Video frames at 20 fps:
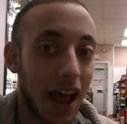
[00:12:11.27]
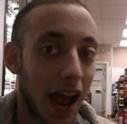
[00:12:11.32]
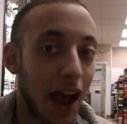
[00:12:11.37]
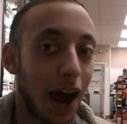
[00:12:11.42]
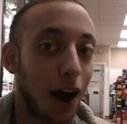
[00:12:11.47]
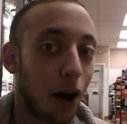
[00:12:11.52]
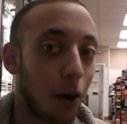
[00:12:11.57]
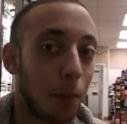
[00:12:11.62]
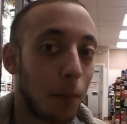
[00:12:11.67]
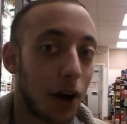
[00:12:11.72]

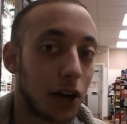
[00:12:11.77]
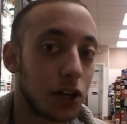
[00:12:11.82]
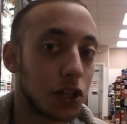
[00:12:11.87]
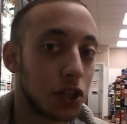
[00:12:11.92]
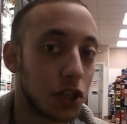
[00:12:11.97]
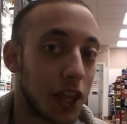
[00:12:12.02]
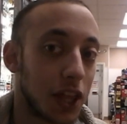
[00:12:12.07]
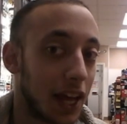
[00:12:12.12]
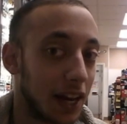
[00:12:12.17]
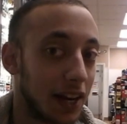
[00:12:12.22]
how
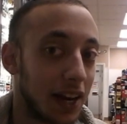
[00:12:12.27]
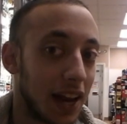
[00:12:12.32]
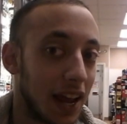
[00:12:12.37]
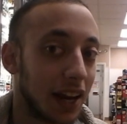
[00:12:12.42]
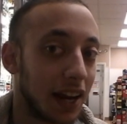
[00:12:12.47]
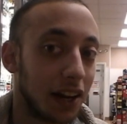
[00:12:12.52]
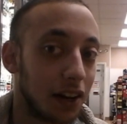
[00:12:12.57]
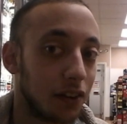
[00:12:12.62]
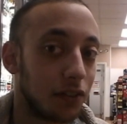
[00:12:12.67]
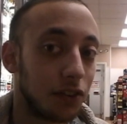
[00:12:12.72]
much that
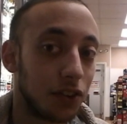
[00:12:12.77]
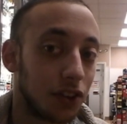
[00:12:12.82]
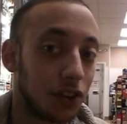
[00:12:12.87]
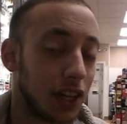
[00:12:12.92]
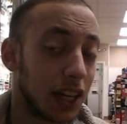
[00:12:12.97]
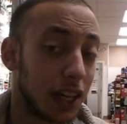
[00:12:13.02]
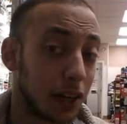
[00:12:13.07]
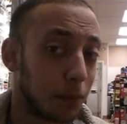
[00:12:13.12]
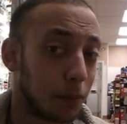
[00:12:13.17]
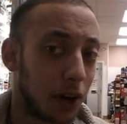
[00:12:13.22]
negative
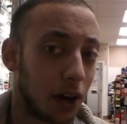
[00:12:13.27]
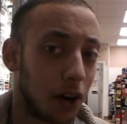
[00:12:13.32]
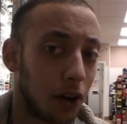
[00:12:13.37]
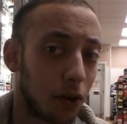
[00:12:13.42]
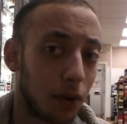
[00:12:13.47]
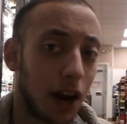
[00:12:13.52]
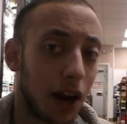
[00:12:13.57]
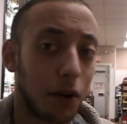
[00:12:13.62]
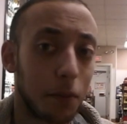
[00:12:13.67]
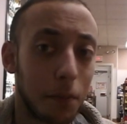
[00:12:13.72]
stigma
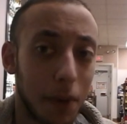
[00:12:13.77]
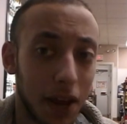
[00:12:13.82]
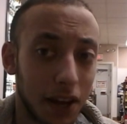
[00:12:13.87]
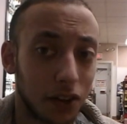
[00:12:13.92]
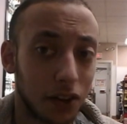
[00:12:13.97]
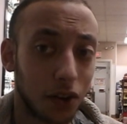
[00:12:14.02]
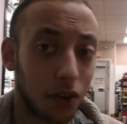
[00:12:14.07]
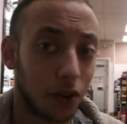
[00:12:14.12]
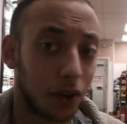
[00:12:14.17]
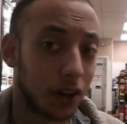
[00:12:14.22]
around
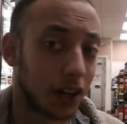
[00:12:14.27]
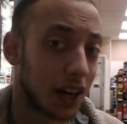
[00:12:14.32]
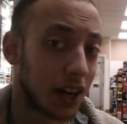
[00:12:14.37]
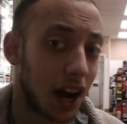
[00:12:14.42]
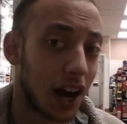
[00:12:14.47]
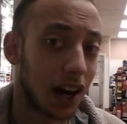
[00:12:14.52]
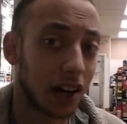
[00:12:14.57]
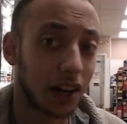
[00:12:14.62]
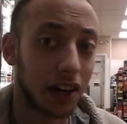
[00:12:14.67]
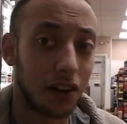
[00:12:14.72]
mental and
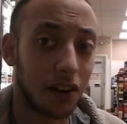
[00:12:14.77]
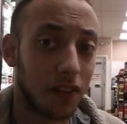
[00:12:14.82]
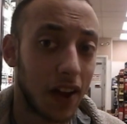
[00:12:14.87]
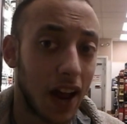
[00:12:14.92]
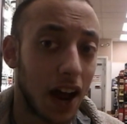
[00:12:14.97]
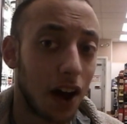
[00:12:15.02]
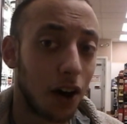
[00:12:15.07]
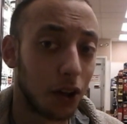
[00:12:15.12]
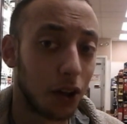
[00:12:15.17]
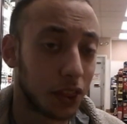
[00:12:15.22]
cognitive
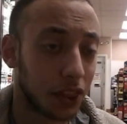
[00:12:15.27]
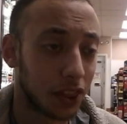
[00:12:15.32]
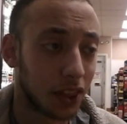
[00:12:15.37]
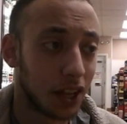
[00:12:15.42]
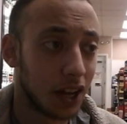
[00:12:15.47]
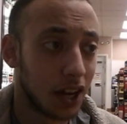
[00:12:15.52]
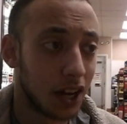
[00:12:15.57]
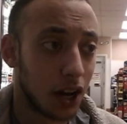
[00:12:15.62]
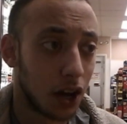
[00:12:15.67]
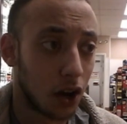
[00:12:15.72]
health
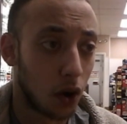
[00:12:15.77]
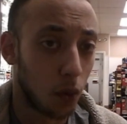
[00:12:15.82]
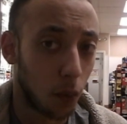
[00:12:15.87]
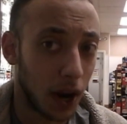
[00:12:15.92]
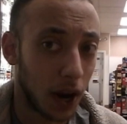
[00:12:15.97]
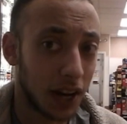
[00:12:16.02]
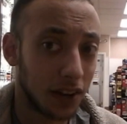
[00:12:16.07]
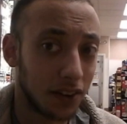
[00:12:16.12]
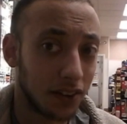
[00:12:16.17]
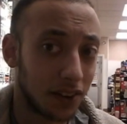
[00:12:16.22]

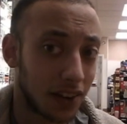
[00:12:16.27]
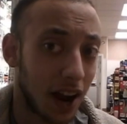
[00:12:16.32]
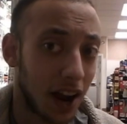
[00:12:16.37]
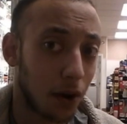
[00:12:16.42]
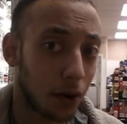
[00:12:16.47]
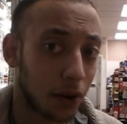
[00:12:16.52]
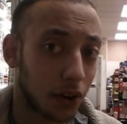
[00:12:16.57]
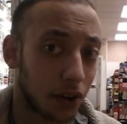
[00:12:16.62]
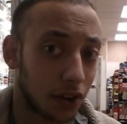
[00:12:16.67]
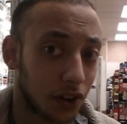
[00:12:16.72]
weighs
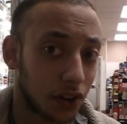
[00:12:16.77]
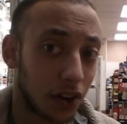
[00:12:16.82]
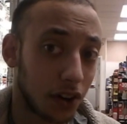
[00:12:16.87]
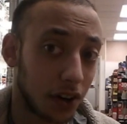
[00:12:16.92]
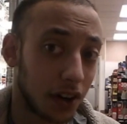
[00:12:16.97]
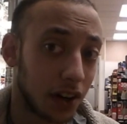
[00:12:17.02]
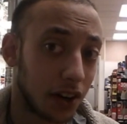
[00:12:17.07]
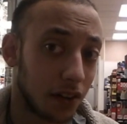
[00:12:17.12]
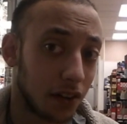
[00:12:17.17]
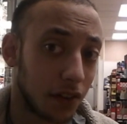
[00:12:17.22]
down on
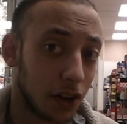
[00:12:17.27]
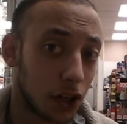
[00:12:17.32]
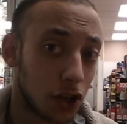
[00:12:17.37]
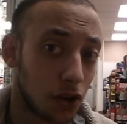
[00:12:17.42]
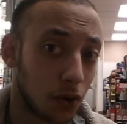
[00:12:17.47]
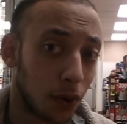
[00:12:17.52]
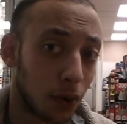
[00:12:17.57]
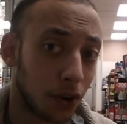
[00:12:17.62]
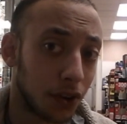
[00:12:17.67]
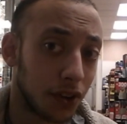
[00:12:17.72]
certain
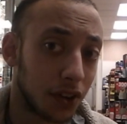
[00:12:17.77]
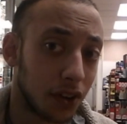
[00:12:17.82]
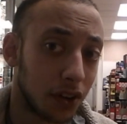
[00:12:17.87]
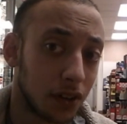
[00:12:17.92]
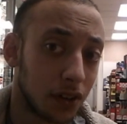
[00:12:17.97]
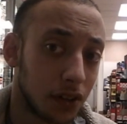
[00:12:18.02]
individuals.